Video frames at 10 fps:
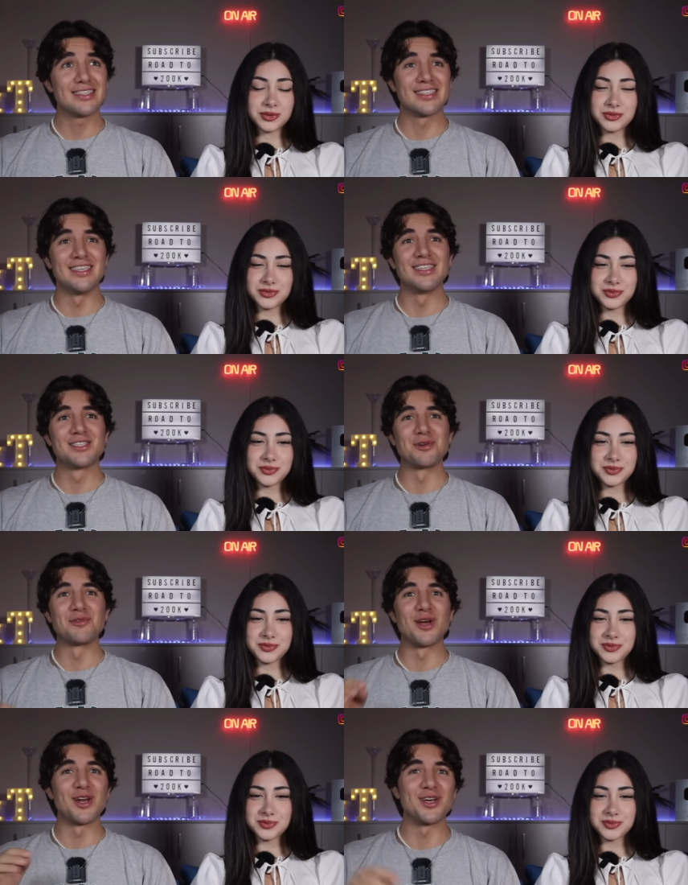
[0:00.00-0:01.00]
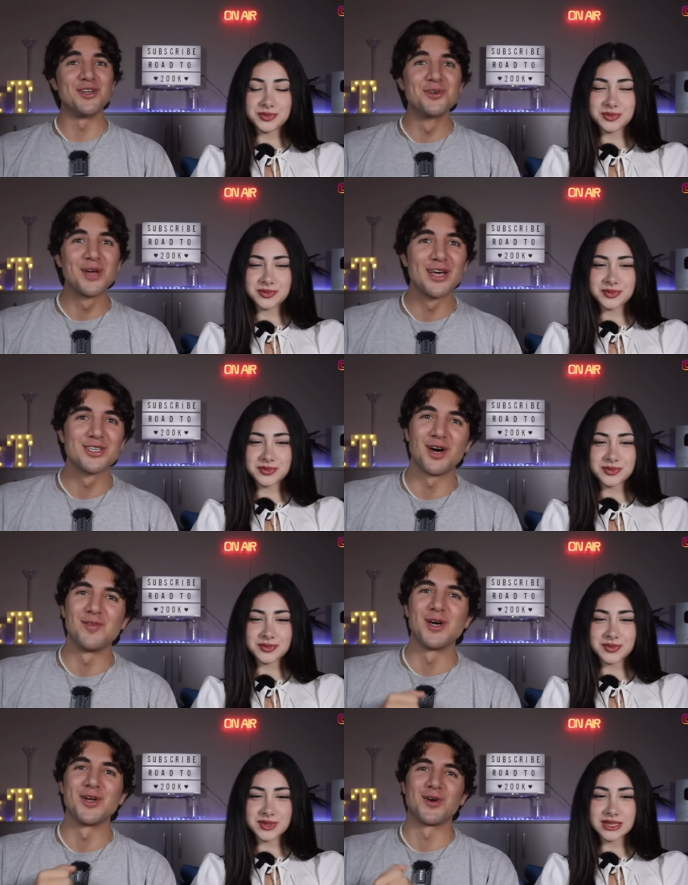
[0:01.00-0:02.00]
Speaker 1: since we've done a new
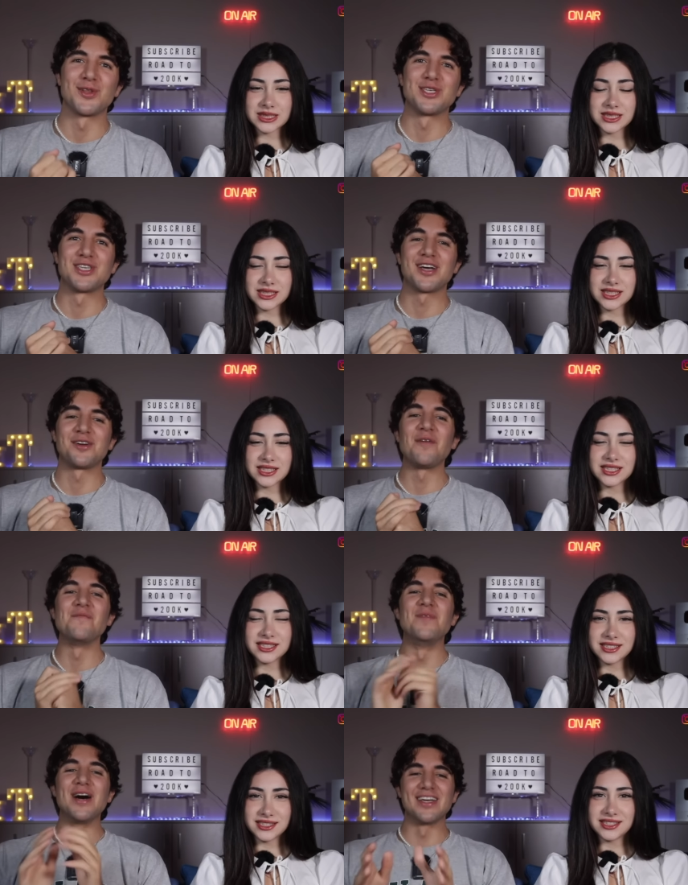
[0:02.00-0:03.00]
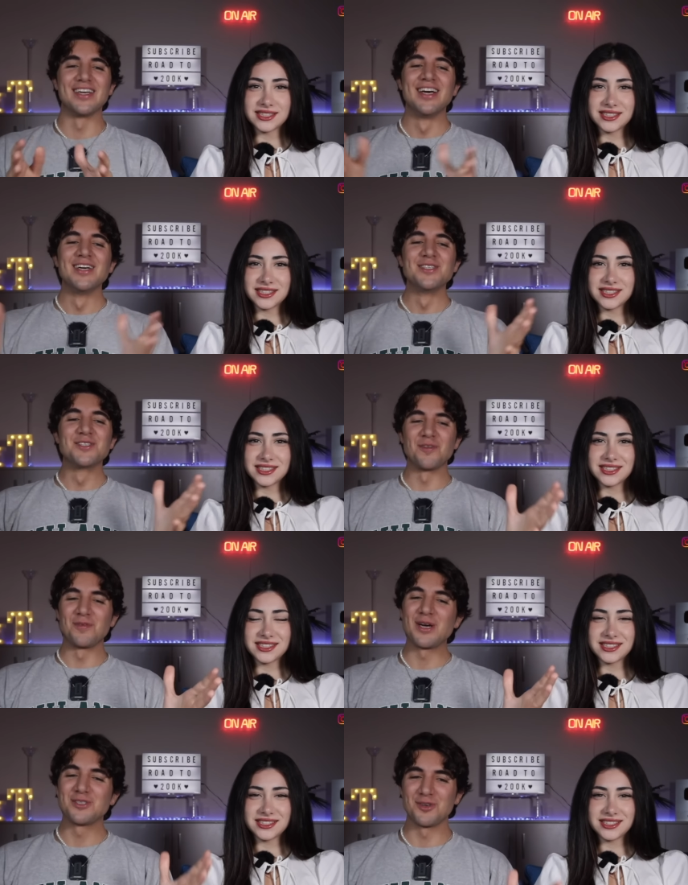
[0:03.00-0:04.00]
K-drama here on the channel. But,
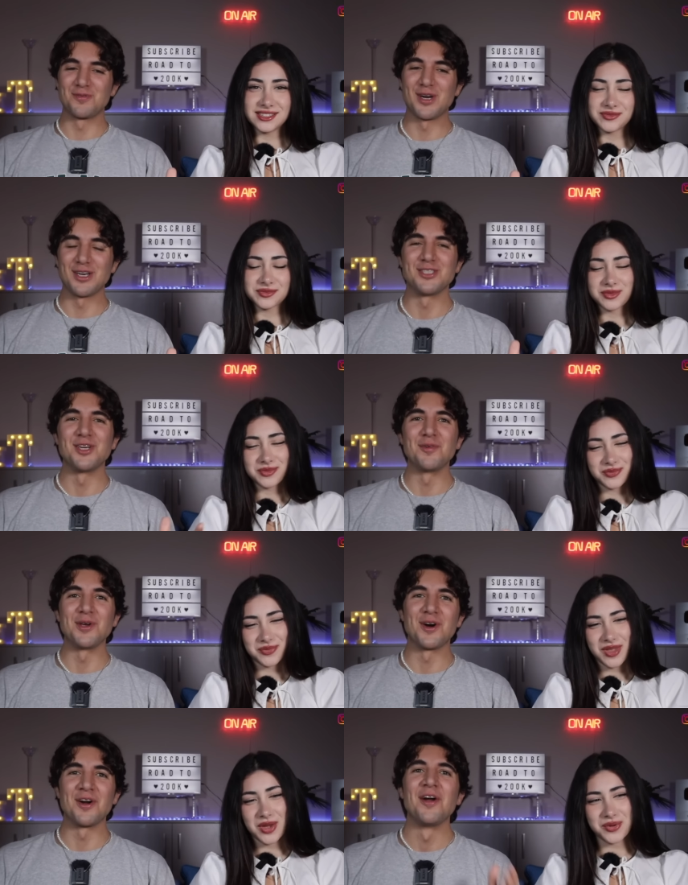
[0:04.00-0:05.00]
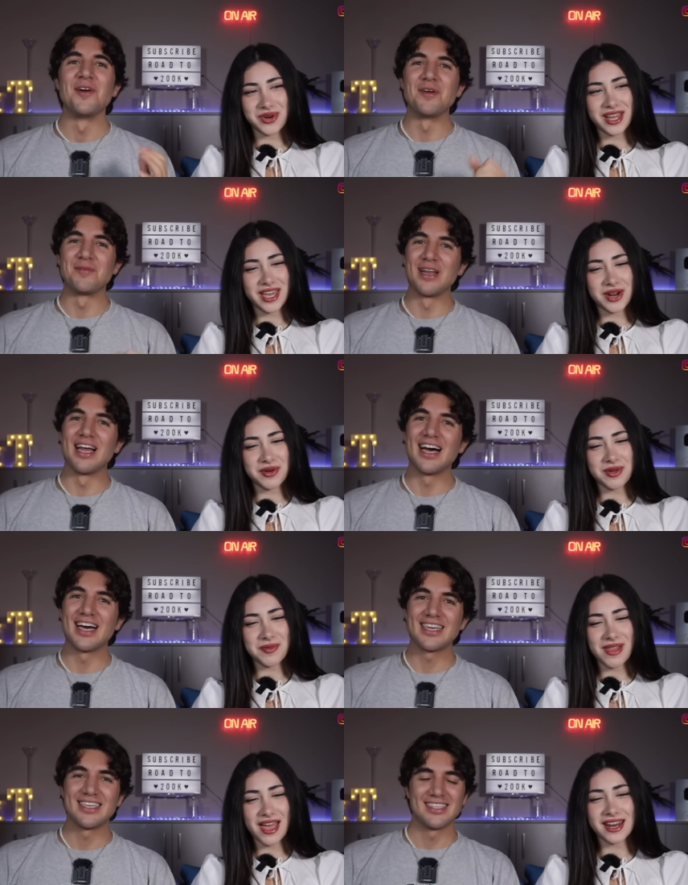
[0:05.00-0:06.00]
surprise, surprise, here we are. We're Reply. here
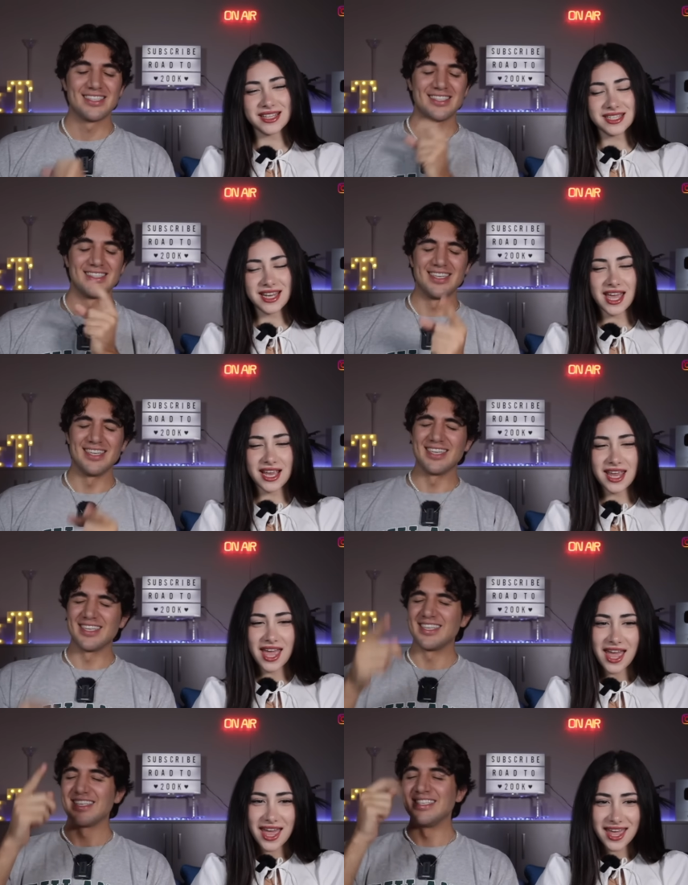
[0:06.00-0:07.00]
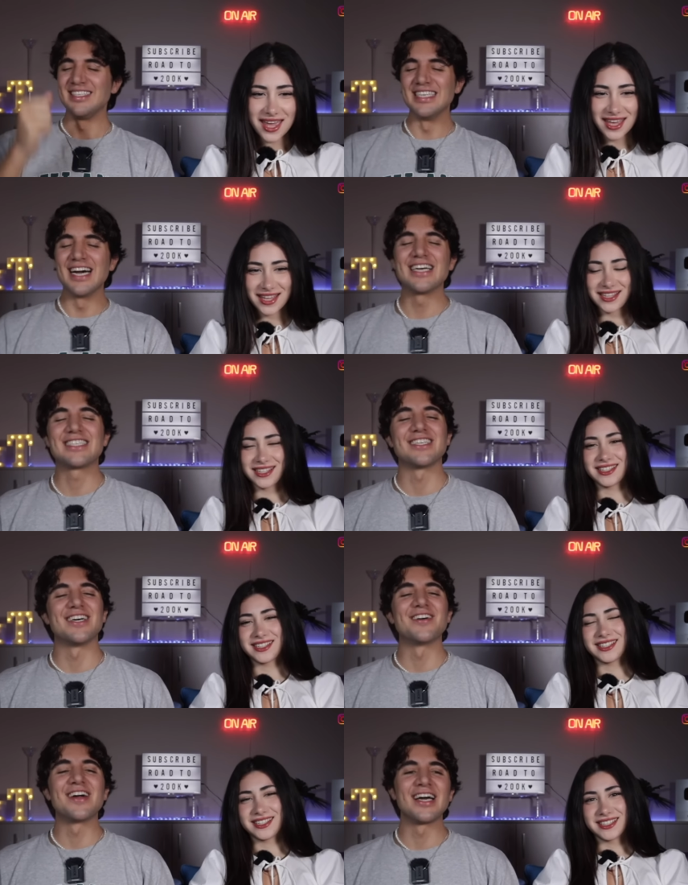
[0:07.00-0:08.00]
Reply
Speaker 2: 1988. Yes,
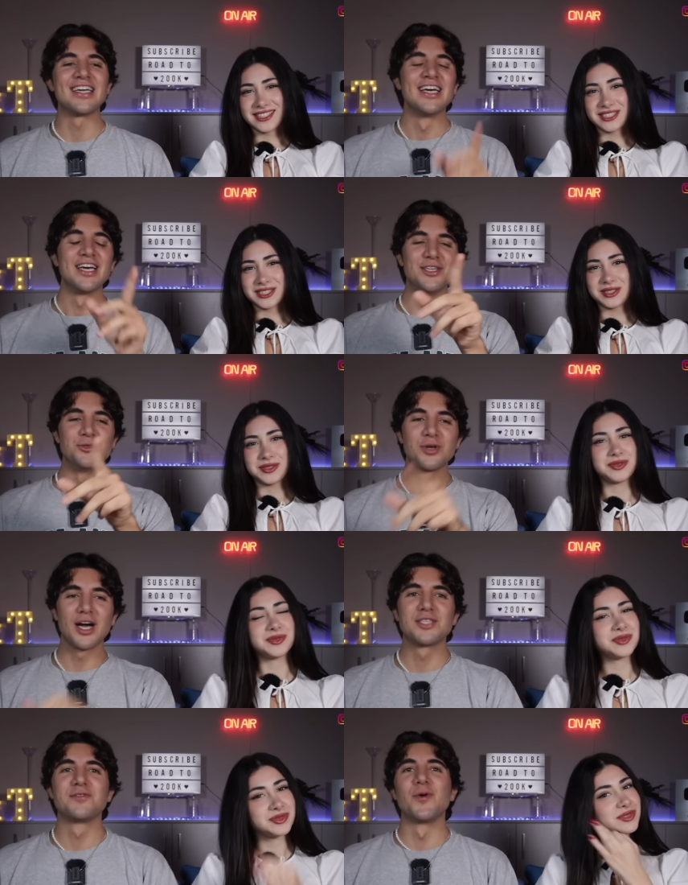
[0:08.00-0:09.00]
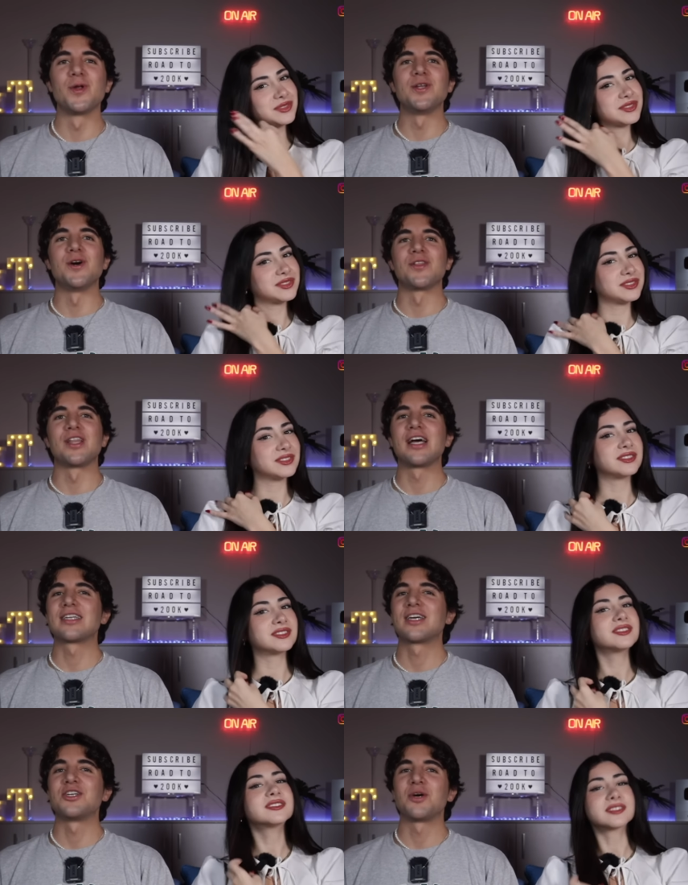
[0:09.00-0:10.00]
Speaker 1: all right. You guys voted on the
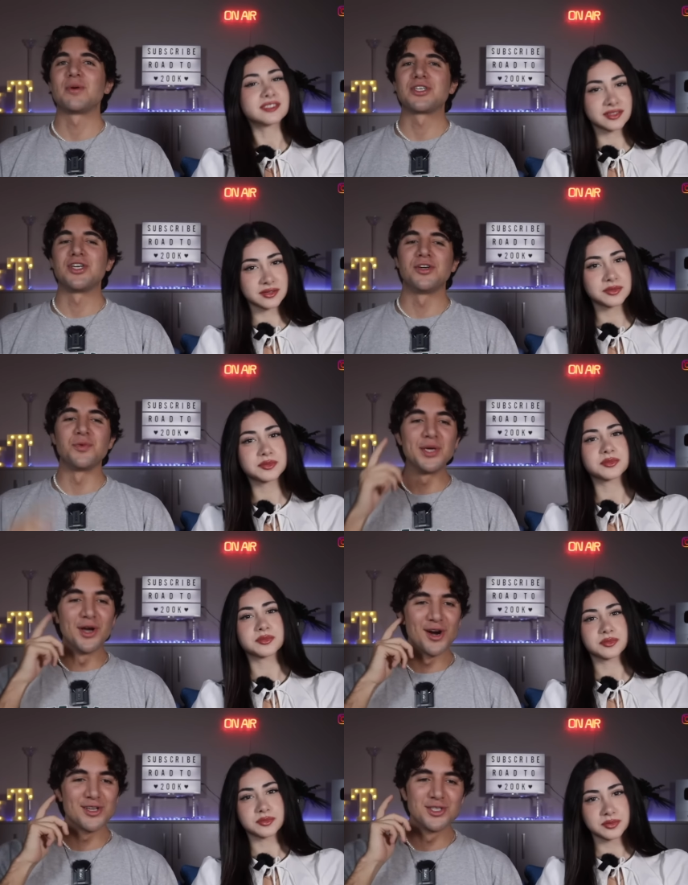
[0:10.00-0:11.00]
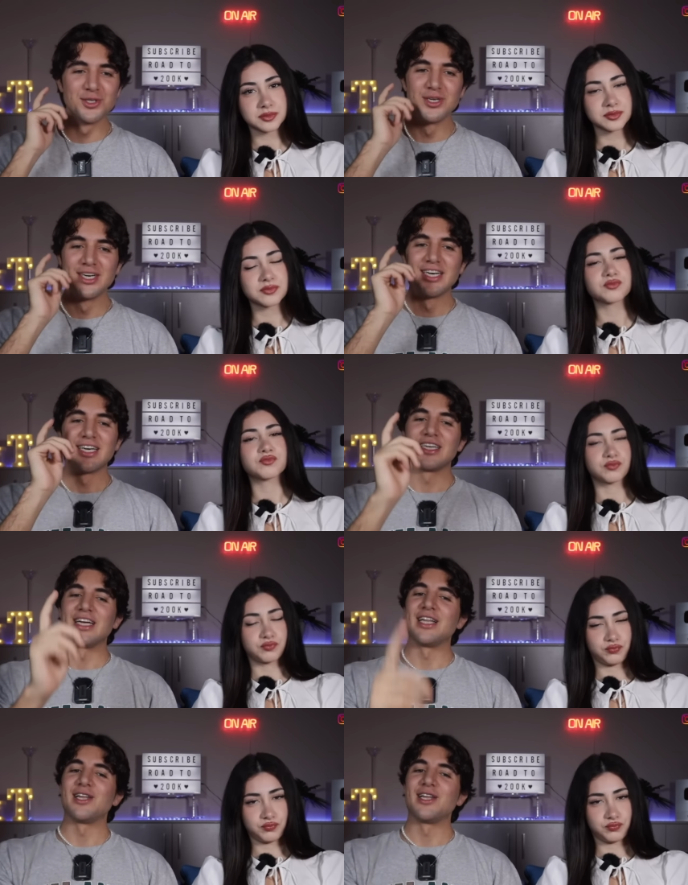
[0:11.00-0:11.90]
last K-drama trailer. We heard you. A